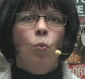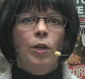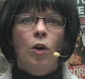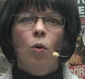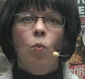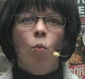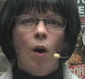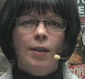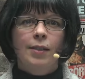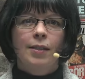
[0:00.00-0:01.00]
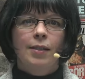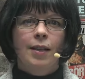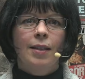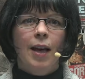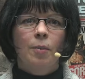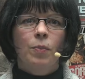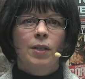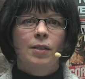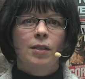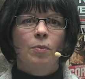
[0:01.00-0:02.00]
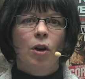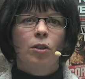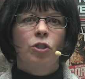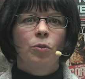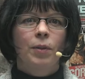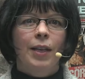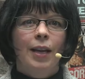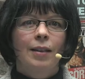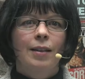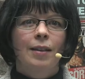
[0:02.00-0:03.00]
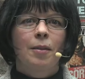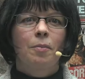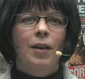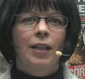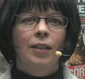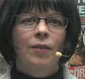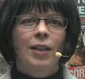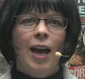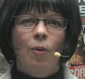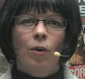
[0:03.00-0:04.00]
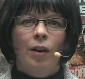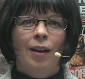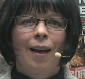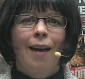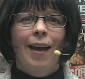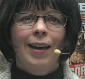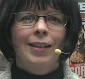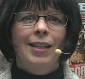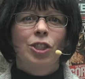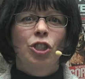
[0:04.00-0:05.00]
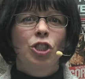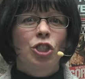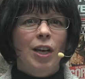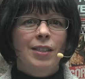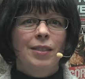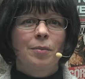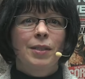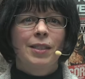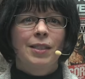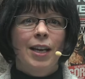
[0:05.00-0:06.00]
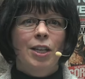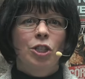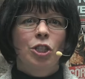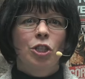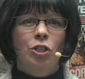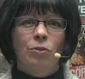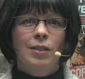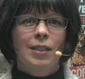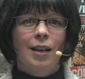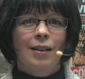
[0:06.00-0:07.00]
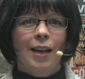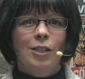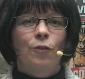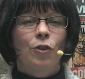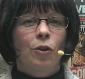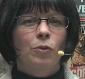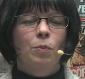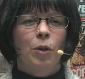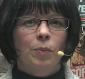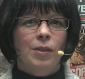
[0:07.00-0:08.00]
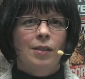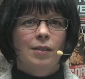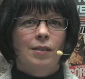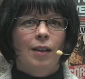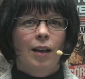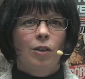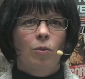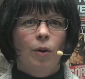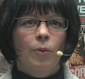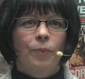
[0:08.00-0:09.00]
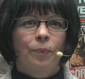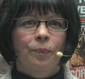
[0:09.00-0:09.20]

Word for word: we don't want to see that business model duplicated in the middle of a network, and it's just a mistake to use DNS for those purposes, end quote.